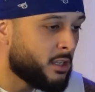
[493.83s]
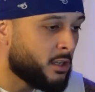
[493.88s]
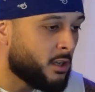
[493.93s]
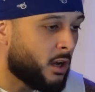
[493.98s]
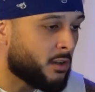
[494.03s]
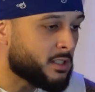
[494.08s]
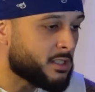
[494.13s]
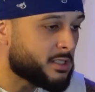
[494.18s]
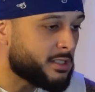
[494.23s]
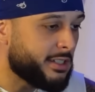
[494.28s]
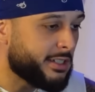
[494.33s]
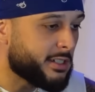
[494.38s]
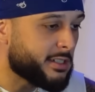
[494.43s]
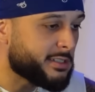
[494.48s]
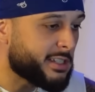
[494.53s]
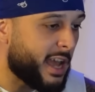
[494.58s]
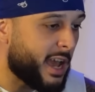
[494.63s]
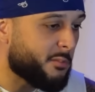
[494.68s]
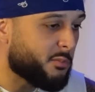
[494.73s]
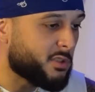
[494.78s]
on the
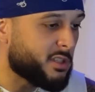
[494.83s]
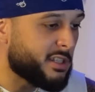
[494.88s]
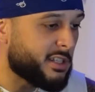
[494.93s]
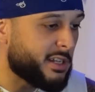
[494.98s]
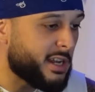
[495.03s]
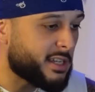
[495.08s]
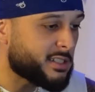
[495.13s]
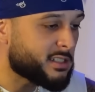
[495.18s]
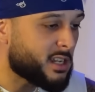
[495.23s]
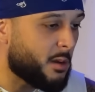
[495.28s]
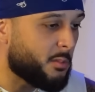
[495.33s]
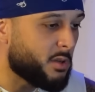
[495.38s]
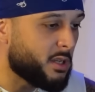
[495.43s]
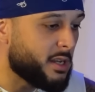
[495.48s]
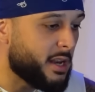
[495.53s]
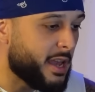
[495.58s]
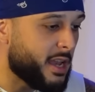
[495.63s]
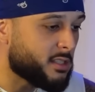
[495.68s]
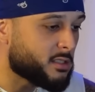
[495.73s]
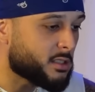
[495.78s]
sneakers app within the next couple
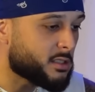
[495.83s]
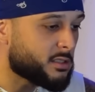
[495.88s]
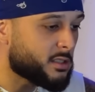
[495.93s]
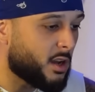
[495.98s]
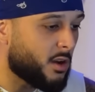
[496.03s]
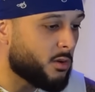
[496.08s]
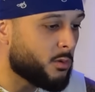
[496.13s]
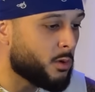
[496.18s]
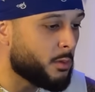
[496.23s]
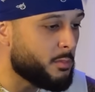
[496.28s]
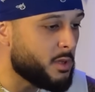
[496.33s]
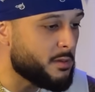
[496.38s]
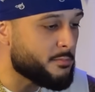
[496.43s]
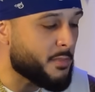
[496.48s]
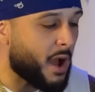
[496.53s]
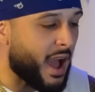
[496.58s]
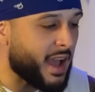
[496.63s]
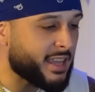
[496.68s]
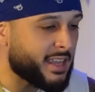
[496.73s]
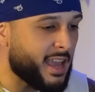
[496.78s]
of days or so would be
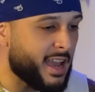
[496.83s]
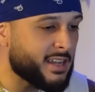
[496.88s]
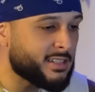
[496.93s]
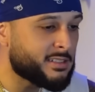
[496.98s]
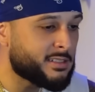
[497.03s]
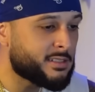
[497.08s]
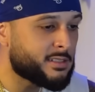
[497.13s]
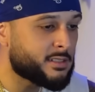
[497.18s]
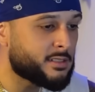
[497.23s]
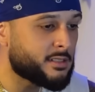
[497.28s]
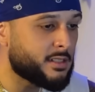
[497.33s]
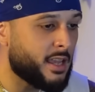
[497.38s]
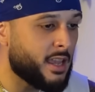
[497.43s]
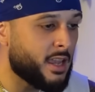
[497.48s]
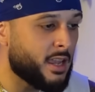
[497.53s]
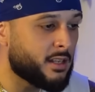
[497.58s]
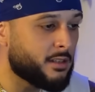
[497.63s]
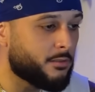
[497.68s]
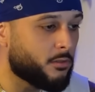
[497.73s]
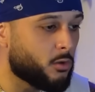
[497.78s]
my guess.
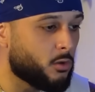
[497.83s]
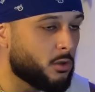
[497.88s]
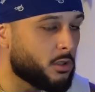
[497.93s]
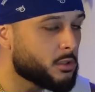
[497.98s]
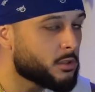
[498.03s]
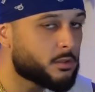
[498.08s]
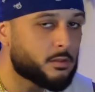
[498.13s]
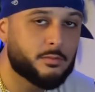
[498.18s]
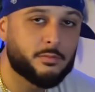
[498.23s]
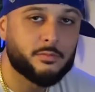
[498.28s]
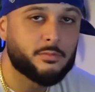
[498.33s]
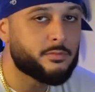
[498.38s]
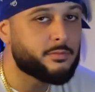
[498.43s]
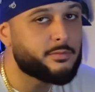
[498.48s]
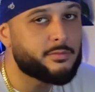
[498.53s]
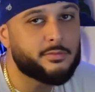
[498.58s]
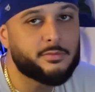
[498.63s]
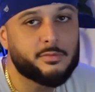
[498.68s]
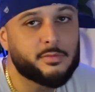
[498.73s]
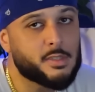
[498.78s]
And of course,
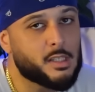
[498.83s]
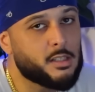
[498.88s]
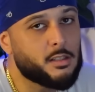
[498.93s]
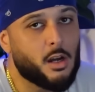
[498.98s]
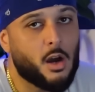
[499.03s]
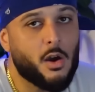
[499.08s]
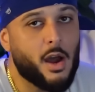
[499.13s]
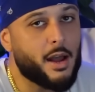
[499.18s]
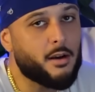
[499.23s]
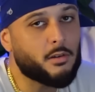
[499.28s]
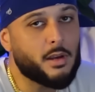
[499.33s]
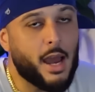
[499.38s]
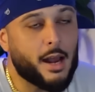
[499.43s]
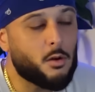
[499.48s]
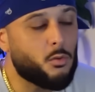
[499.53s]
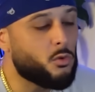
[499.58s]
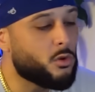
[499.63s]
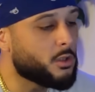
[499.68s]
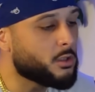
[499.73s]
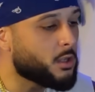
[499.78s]
you know, I don't
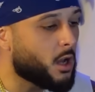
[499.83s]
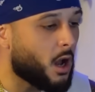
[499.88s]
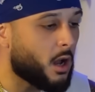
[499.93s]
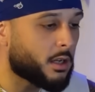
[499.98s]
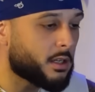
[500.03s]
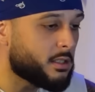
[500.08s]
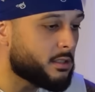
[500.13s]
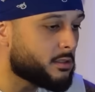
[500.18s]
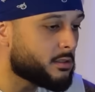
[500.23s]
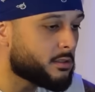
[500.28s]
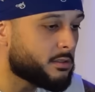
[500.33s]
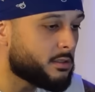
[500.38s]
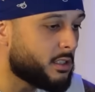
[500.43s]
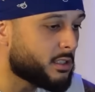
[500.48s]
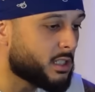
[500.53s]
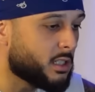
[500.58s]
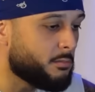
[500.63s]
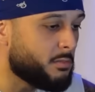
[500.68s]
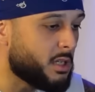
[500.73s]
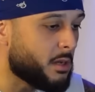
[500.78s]
gotta warn y'all because
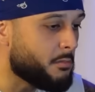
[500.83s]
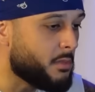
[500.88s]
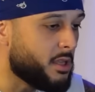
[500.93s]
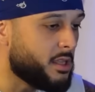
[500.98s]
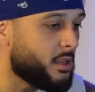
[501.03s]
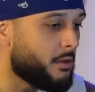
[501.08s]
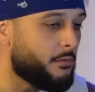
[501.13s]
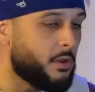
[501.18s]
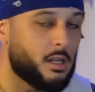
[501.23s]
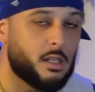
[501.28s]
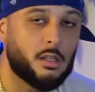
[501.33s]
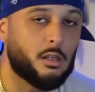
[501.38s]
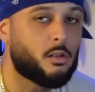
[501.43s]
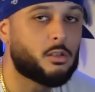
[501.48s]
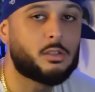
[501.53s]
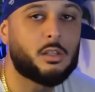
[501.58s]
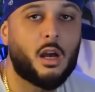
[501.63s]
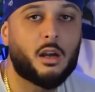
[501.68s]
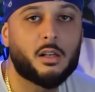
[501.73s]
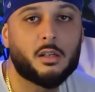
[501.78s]
there's gonna be a million
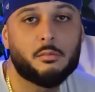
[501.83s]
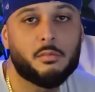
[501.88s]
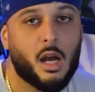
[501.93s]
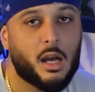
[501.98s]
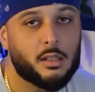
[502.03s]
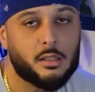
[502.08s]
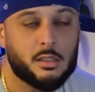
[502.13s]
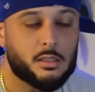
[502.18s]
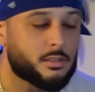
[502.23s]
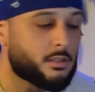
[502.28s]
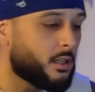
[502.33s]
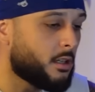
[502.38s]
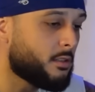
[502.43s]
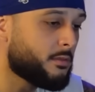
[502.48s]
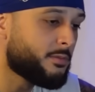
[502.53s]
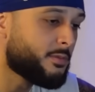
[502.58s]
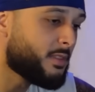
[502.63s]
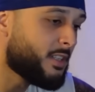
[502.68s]
videos talking about this. So